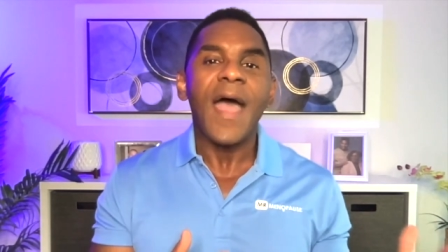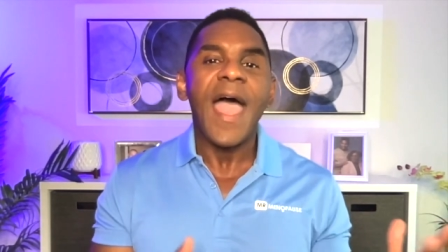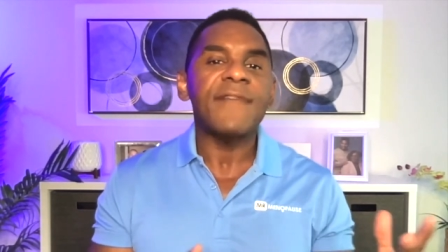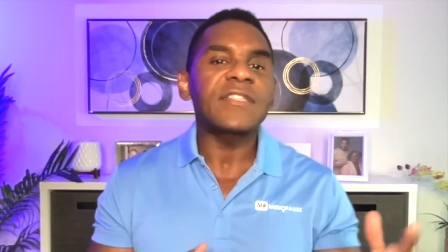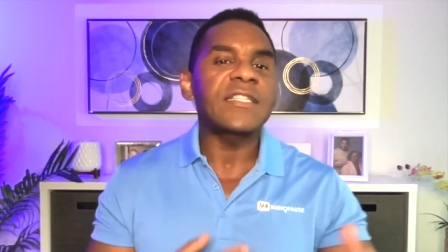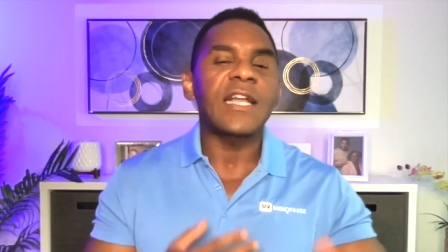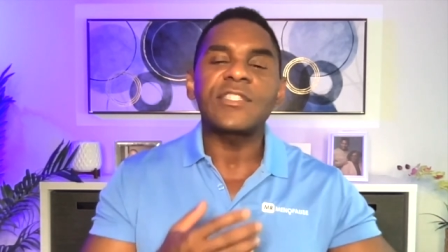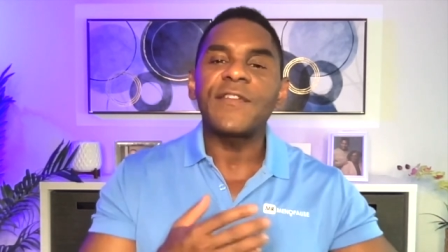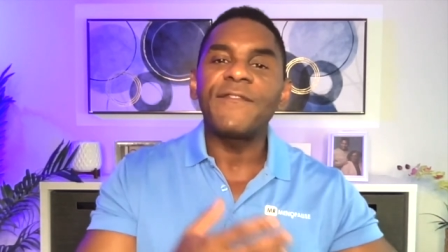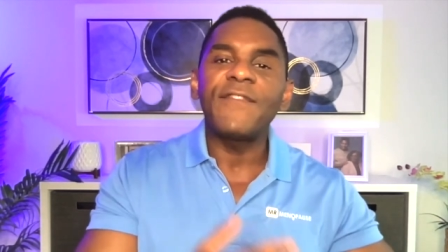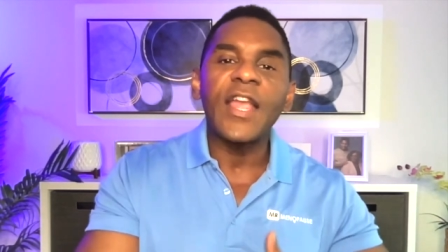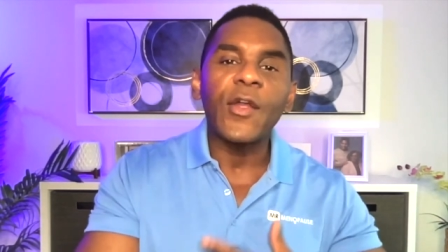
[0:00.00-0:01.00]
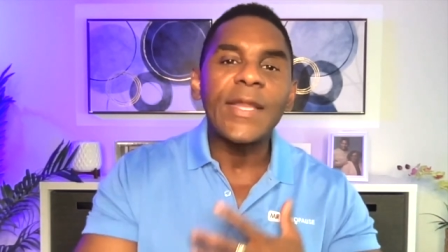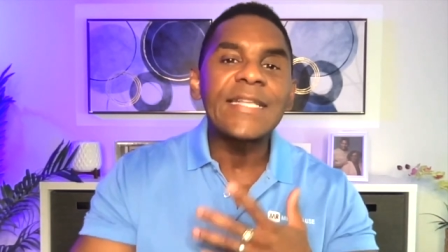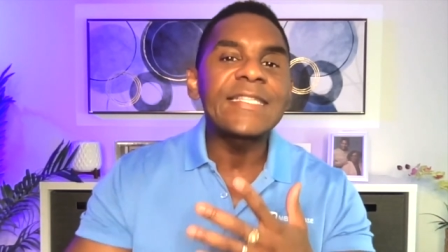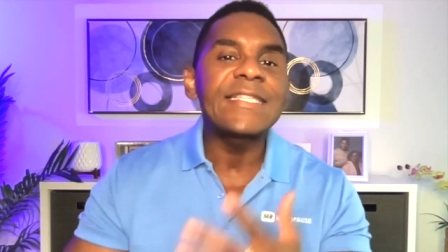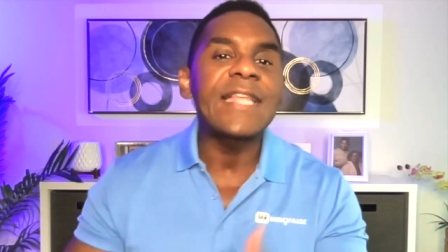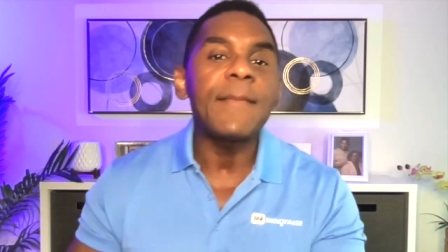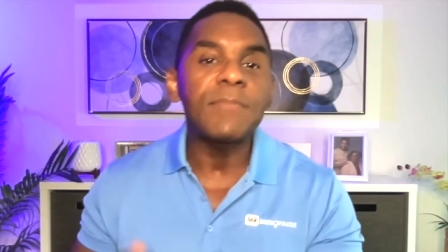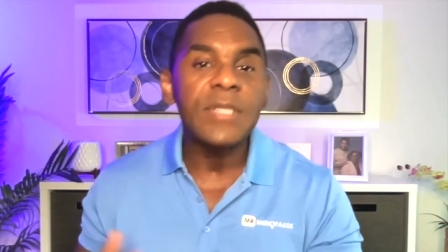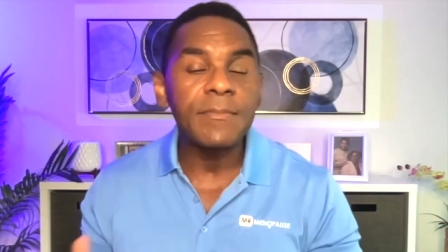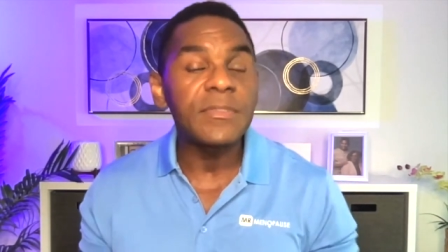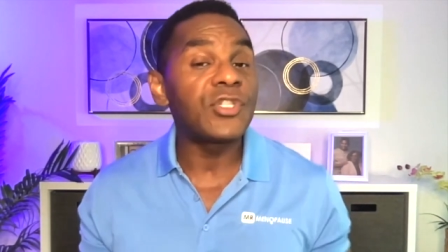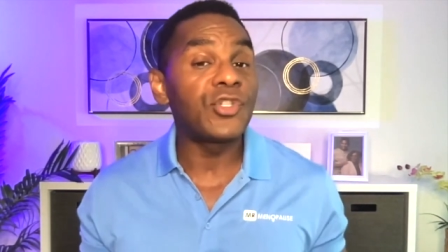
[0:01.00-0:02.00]
have such varied
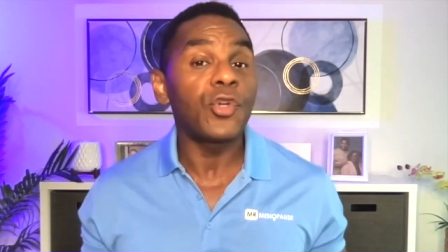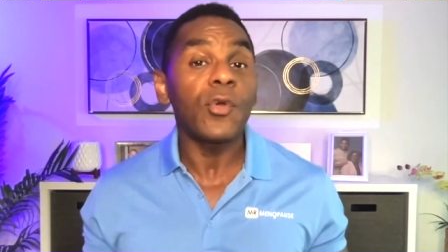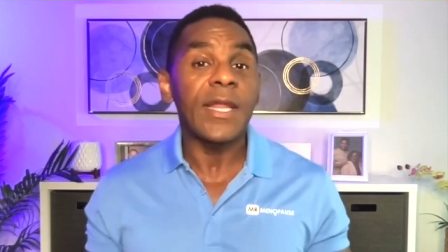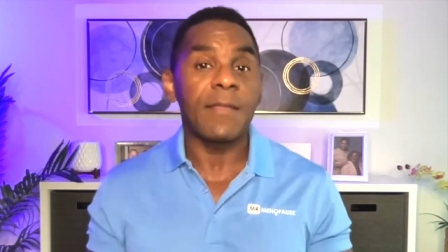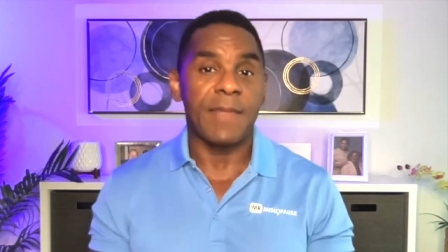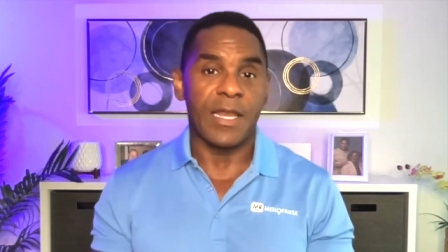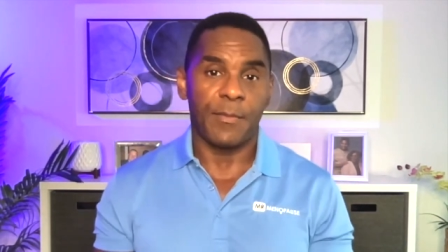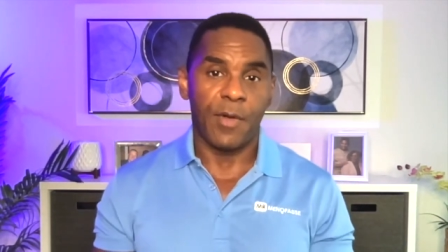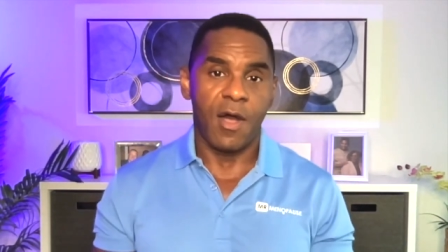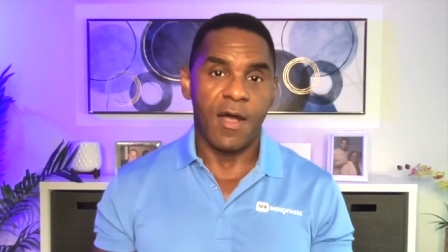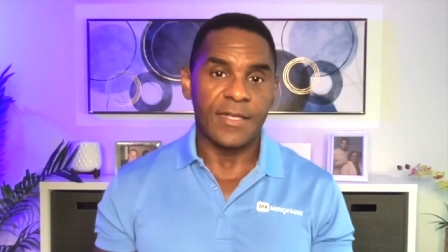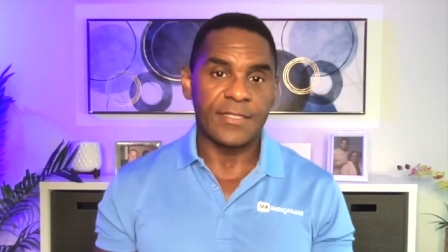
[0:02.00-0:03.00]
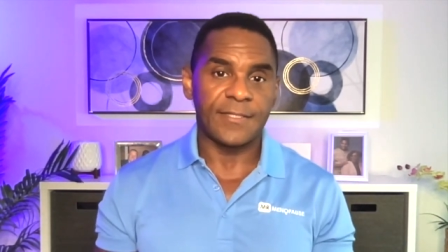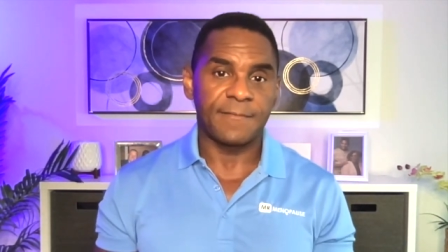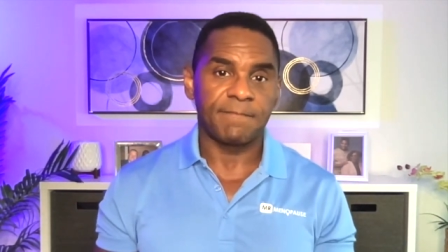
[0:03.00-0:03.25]
symptoms during menopause.